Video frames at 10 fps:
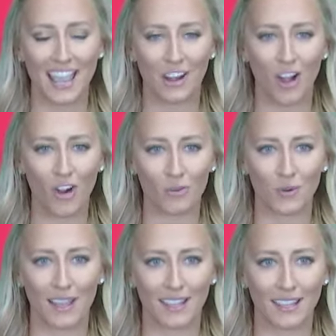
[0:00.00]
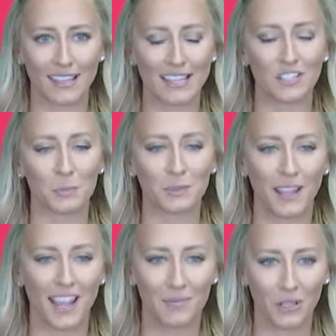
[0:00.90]
and are ready to
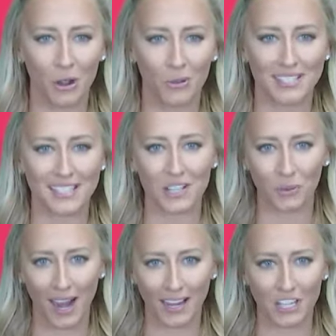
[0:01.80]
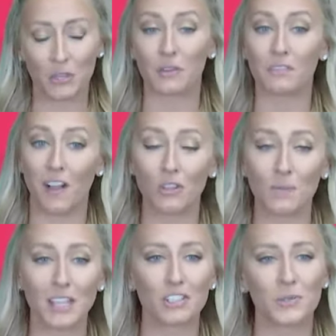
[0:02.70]
play. I'm your host, Sydney Ryan, and you can follow
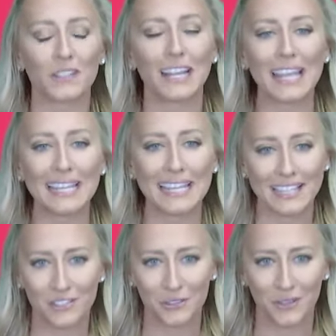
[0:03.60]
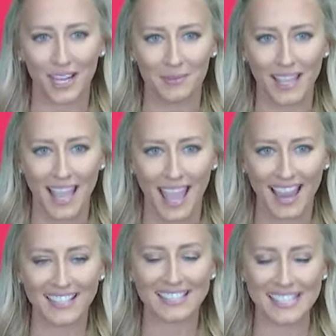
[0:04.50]
me on Twitter and Instagram
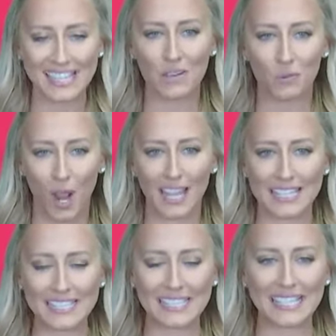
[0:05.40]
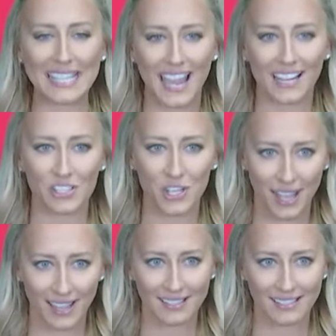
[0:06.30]
at
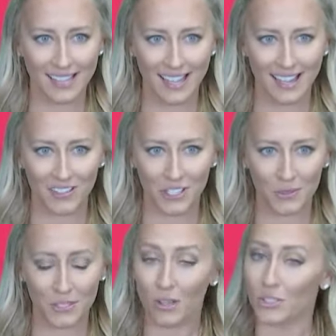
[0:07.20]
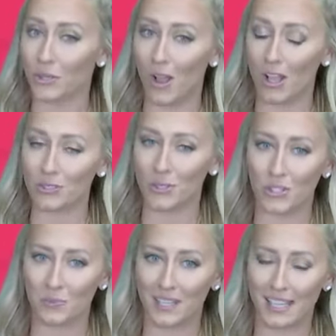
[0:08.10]
SydneyRyanCHS. The Q is also on
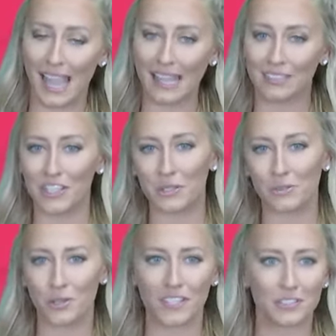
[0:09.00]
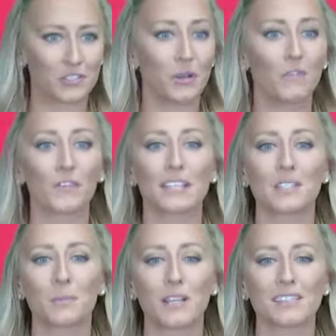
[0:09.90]
social media at the Q Trivia, so don't forget
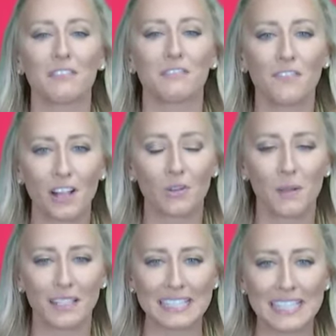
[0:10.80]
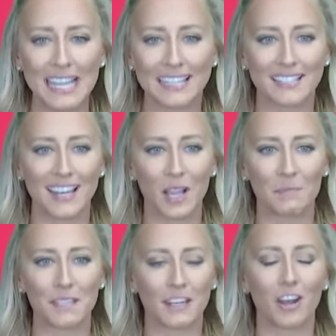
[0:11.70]
to press that follow button to stay
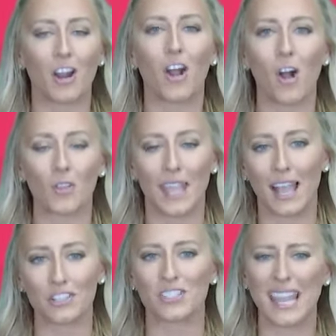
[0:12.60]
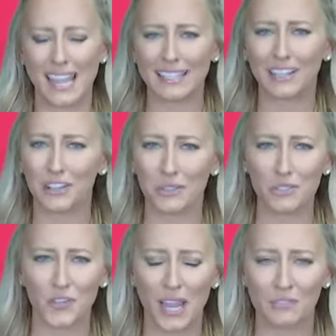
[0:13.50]
updated on all the actions and get
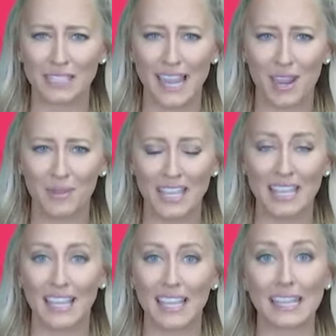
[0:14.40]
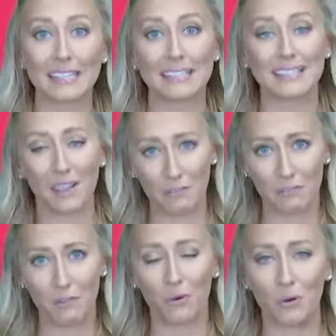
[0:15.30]
clues for every game except
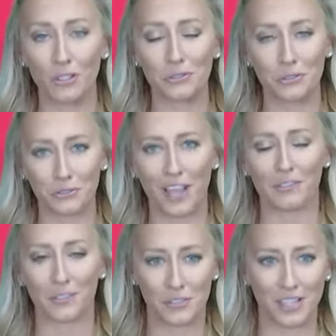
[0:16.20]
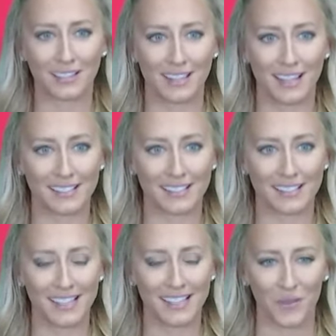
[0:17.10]
for Survivor.
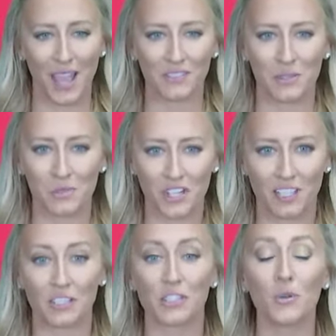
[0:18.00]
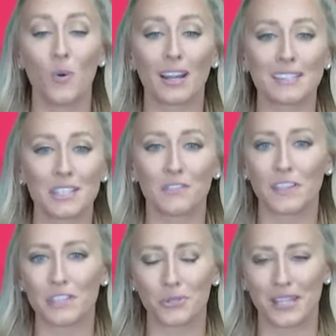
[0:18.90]
If you have some trivia you want to see
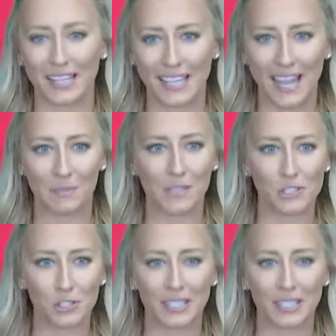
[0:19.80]
featured in a game, be sure